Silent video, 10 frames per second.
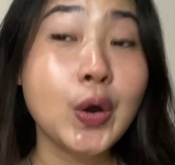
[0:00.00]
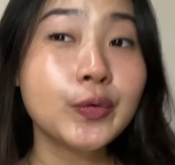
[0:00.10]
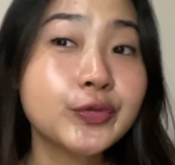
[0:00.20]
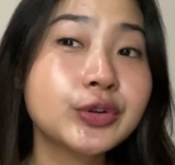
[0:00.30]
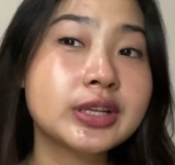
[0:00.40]

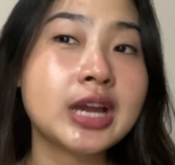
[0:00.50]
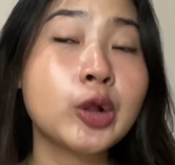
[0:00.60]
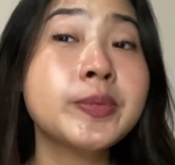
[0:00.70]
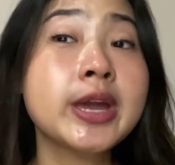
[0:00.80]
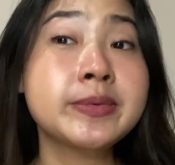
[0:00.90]
Hopefully, I
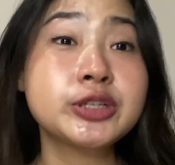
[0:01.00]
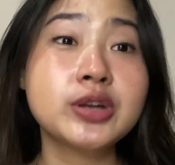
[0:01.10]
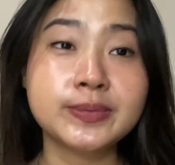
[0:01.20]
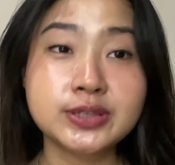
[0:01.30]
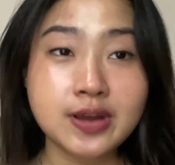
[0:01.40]
will be able
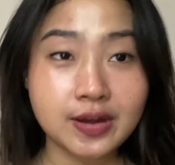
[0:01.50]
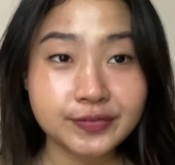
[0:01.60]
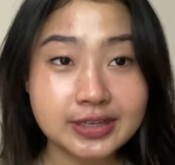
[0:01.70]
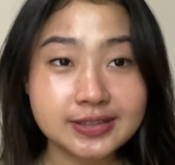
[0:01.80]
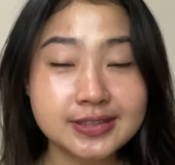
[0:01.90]
to come to the
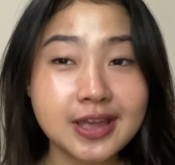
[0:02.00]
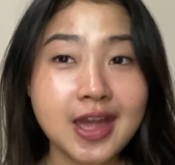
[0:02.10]
office.